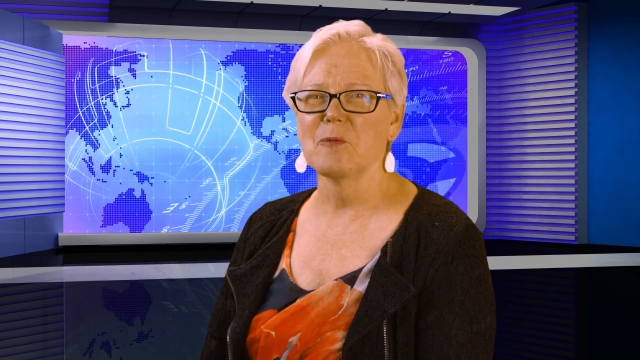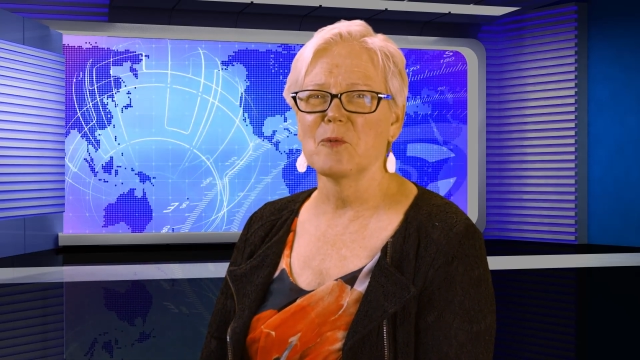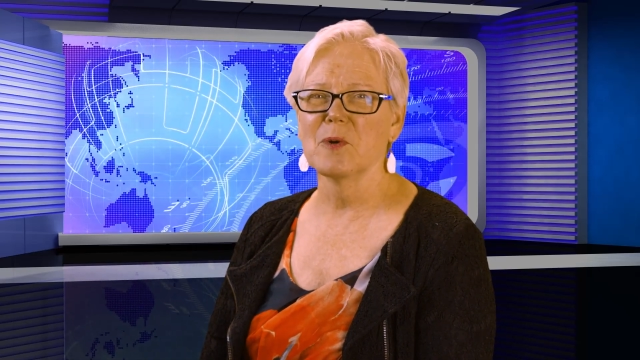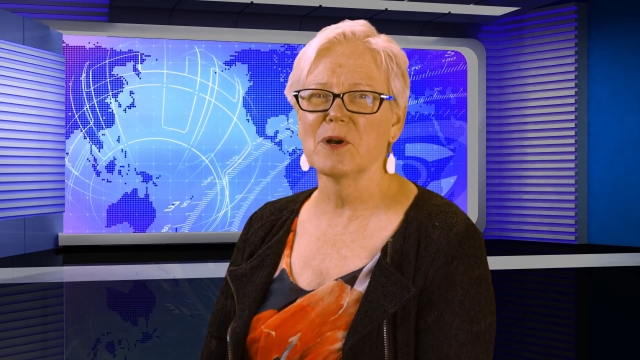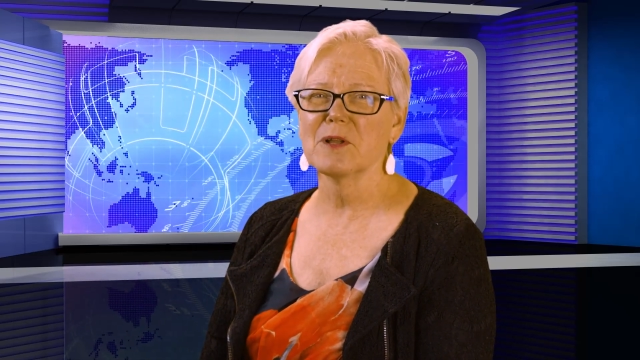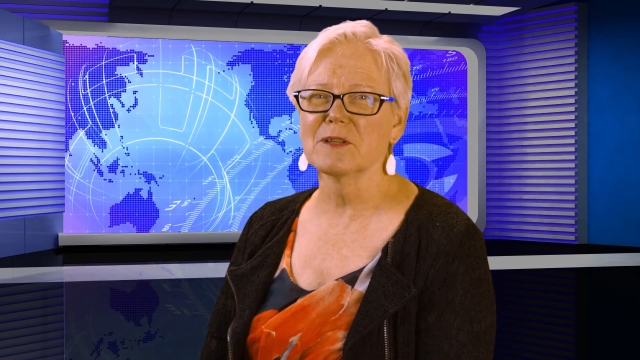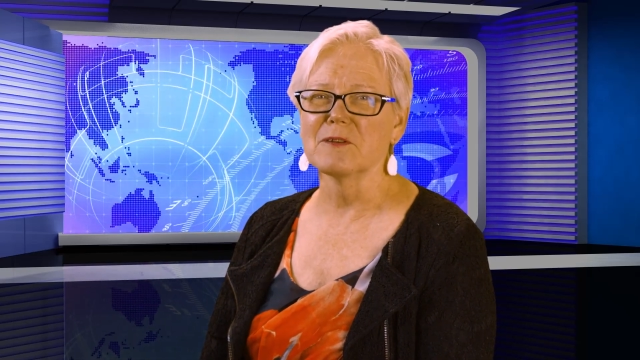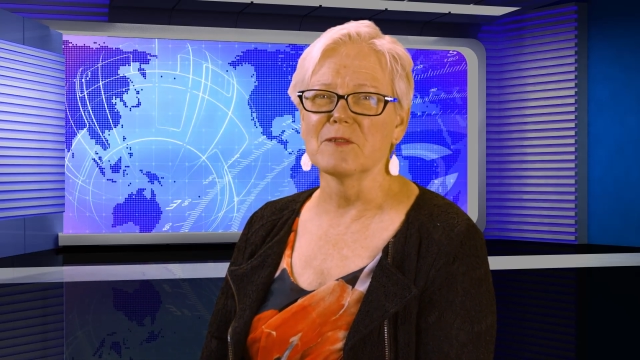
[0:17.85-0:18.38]

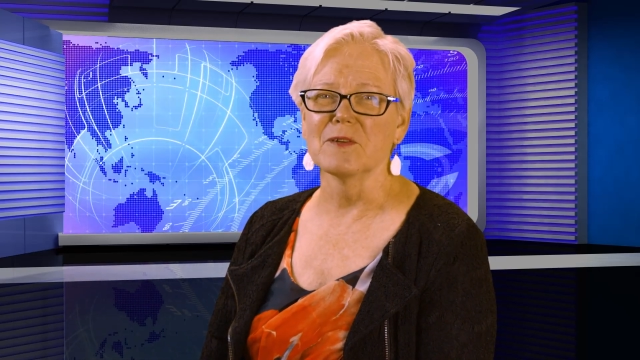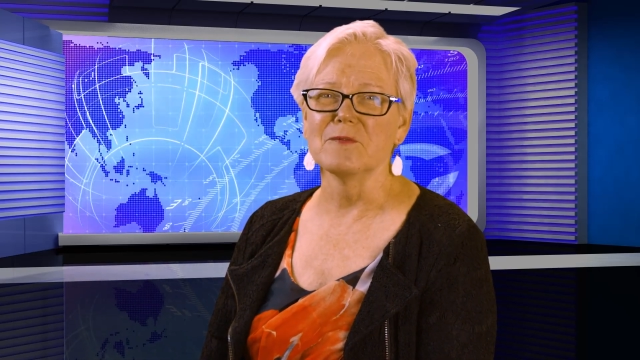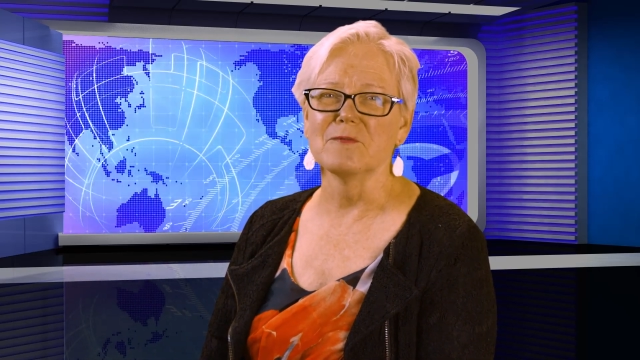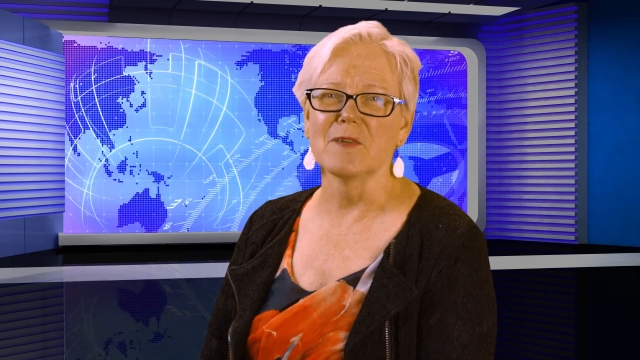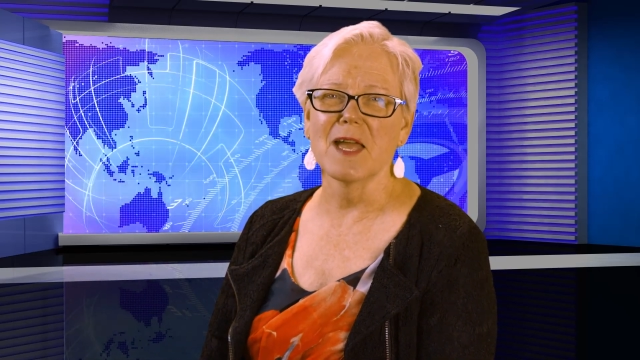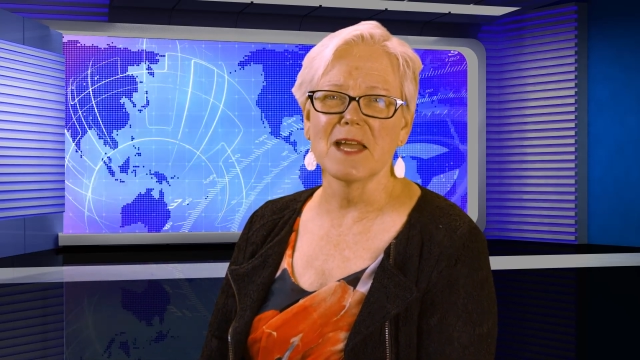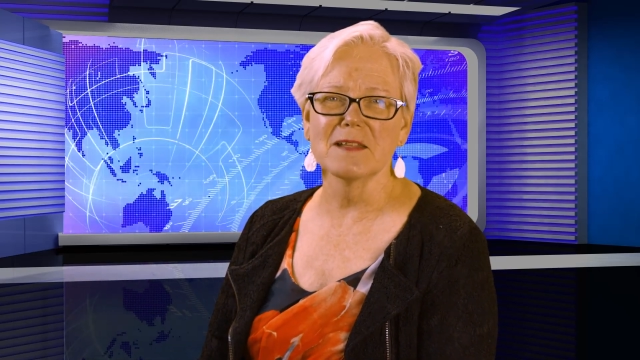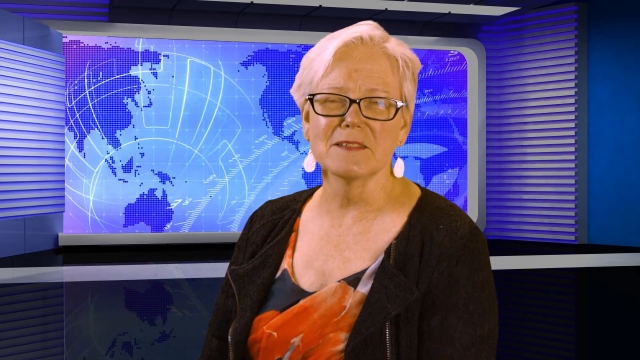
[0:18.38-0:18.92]
world of
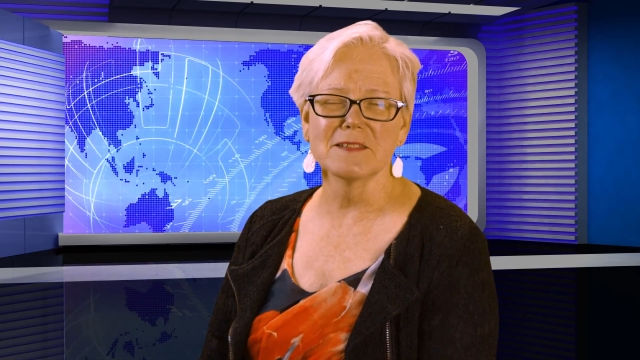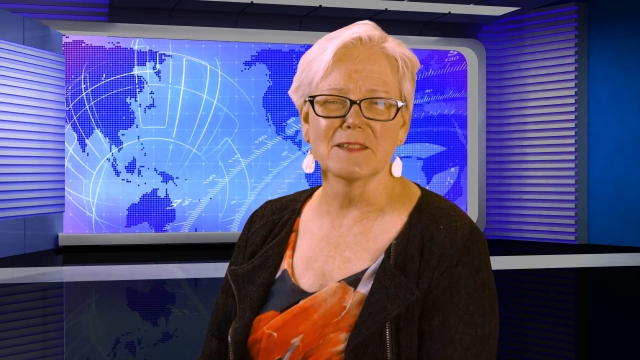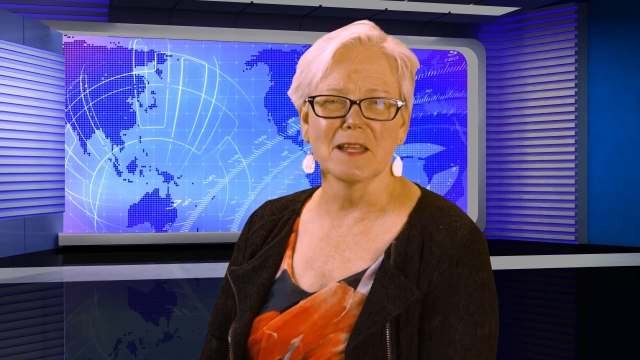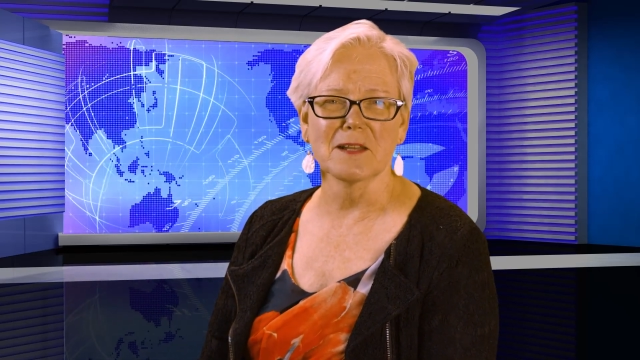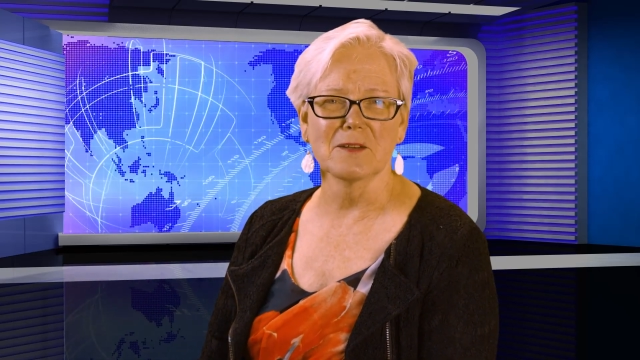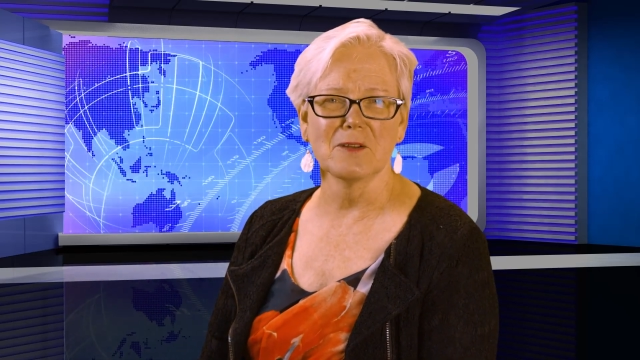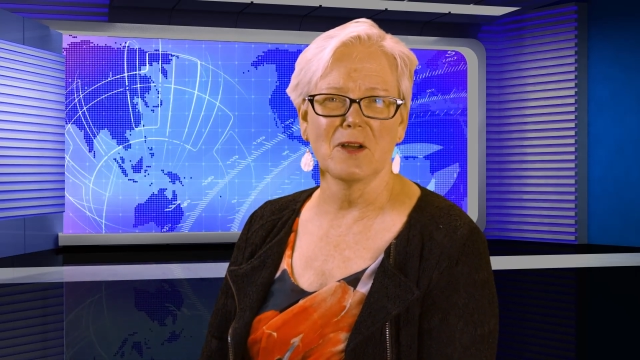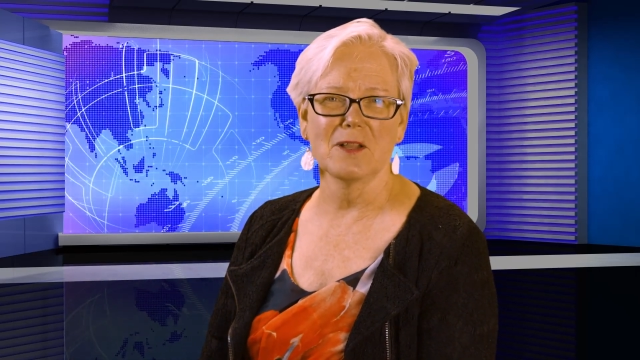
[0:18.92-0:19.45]
advanced
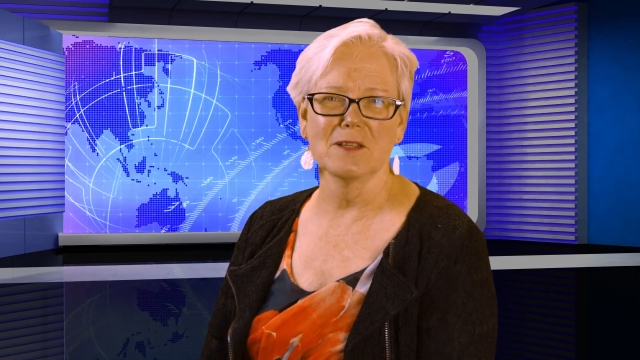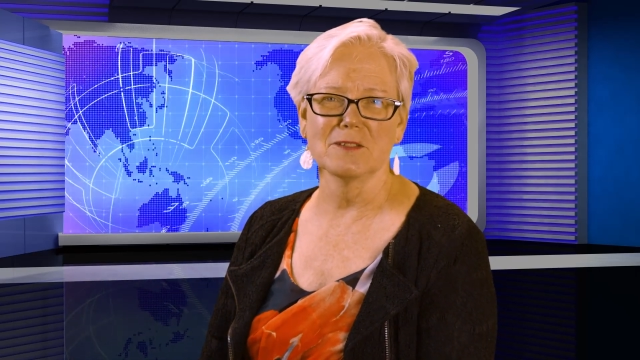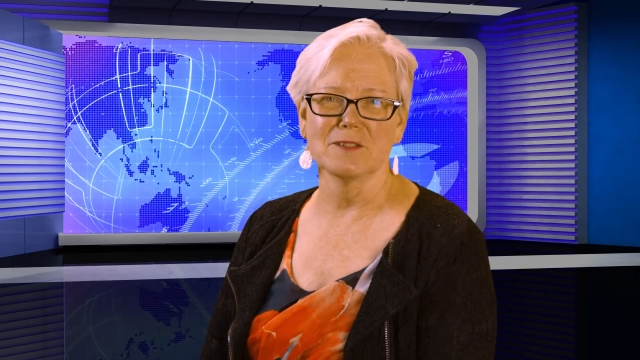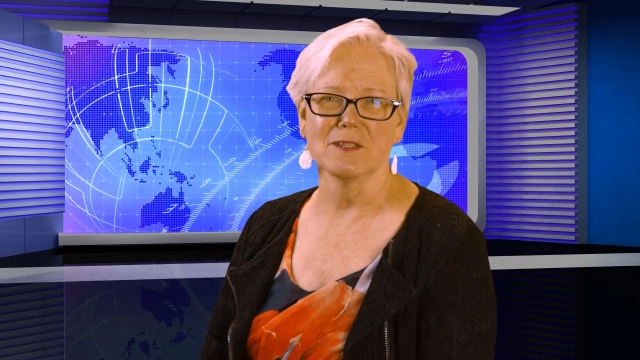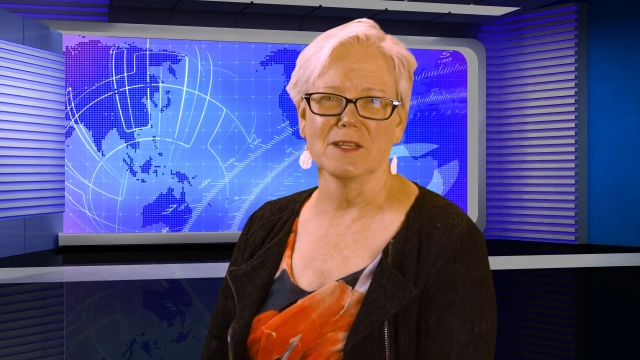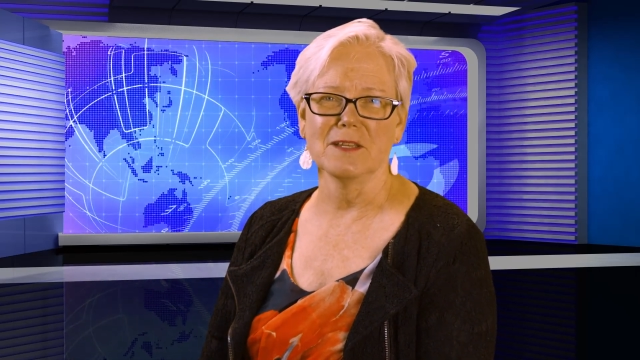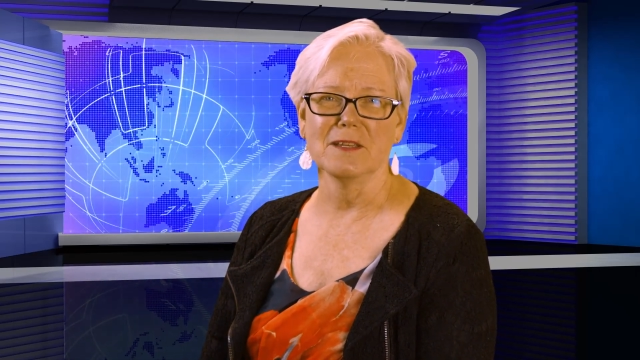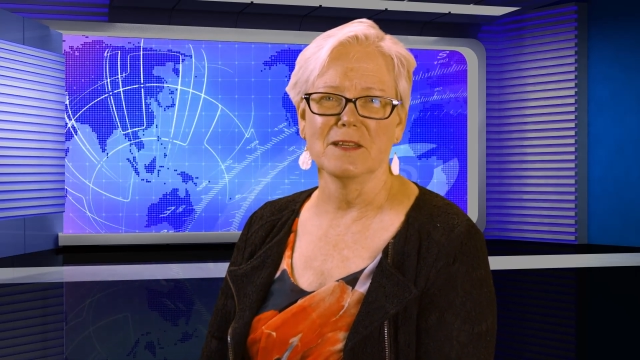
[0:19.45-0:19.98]

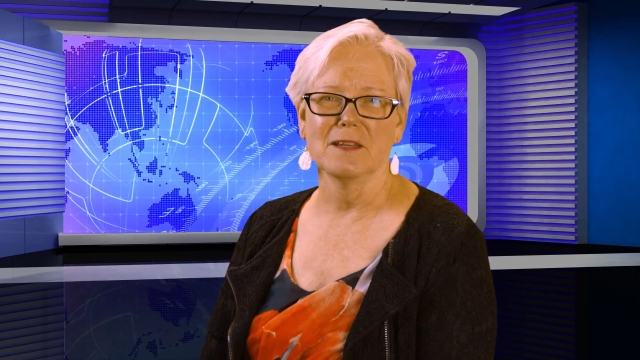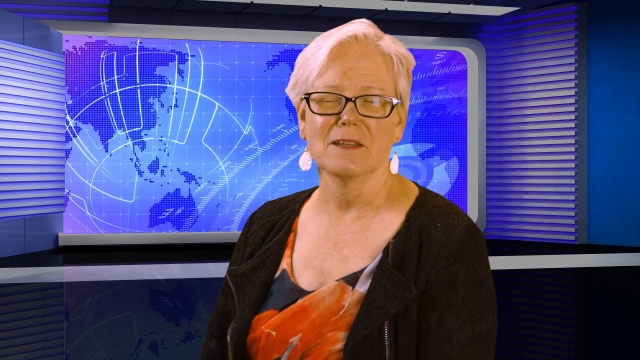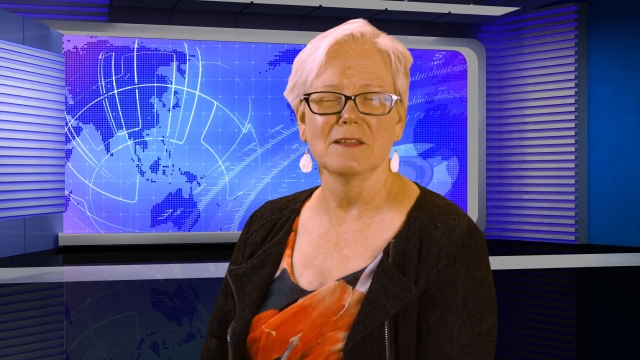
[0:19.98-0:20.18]
technology,